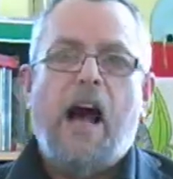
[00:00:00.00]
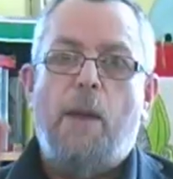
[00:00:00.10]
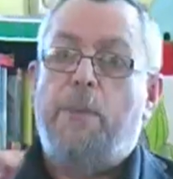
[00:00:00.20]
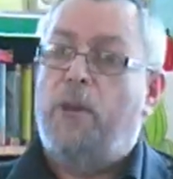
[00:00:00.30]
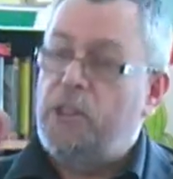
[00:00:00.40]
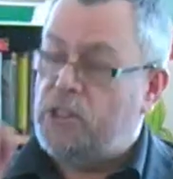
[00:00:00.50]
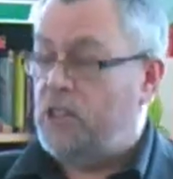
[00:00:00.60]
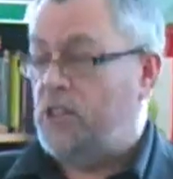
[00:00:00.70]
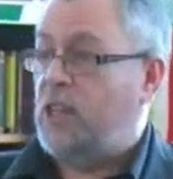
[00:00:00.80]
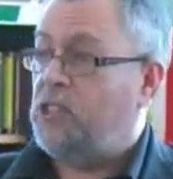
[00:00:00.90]
Our brothers
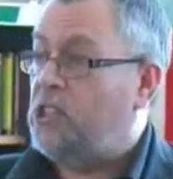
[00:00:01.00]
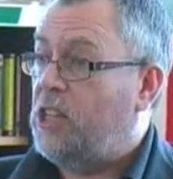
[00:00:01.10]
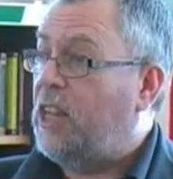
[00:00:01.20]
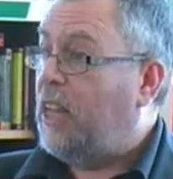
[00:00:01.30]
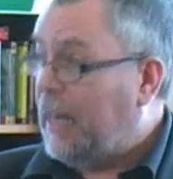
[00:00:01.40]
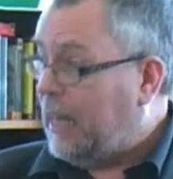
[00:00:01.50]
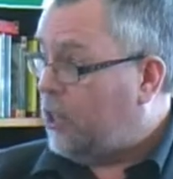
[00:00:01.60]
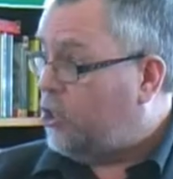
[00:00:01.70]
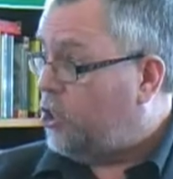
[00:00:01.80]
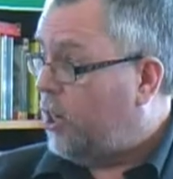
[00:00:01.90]
and sisters in
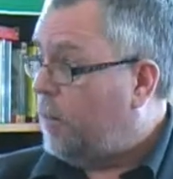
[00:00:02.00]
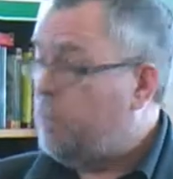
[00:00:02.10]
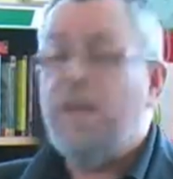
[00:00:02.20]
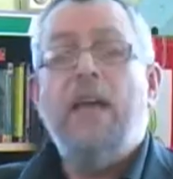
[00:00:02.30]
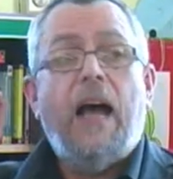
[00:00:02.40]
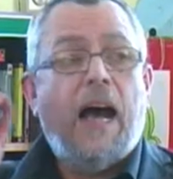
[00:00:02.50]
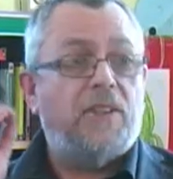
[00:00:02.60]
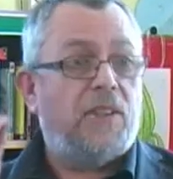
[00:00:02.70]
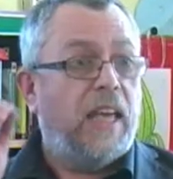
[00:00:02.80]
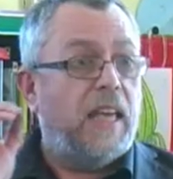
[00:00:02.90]
Lincolnshire
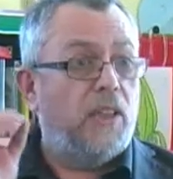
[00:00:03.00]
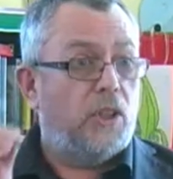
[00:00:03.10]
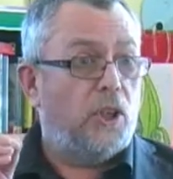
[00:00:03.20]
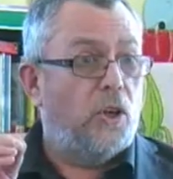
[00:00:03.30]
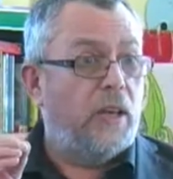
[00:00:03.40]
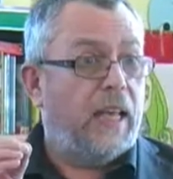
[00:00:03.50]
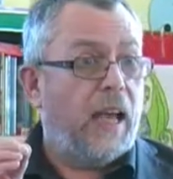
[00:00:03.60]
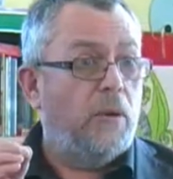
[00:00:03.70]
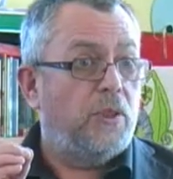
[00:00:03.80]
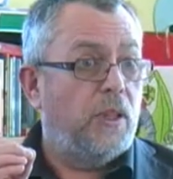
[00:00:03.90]
are taking the Tory
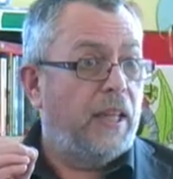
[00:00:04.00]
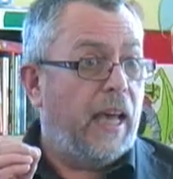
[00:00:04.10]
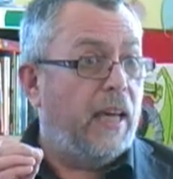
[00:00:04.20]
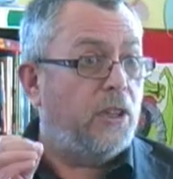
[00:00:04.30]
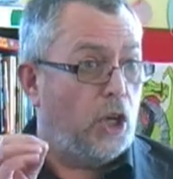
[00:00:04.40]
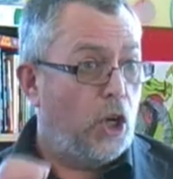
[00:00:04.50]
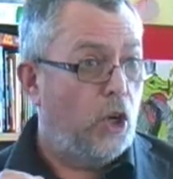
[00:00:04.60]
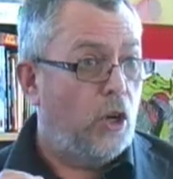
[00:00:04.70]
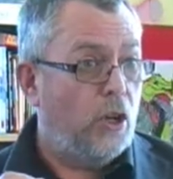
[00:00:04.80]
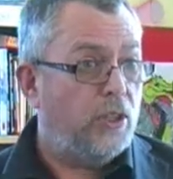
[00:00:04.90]
council there to
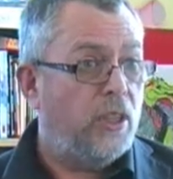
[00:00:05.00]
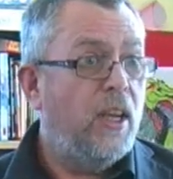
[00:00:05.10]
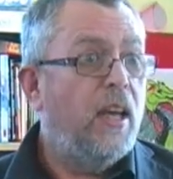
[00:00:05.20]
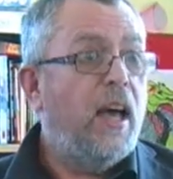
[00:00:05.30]
court.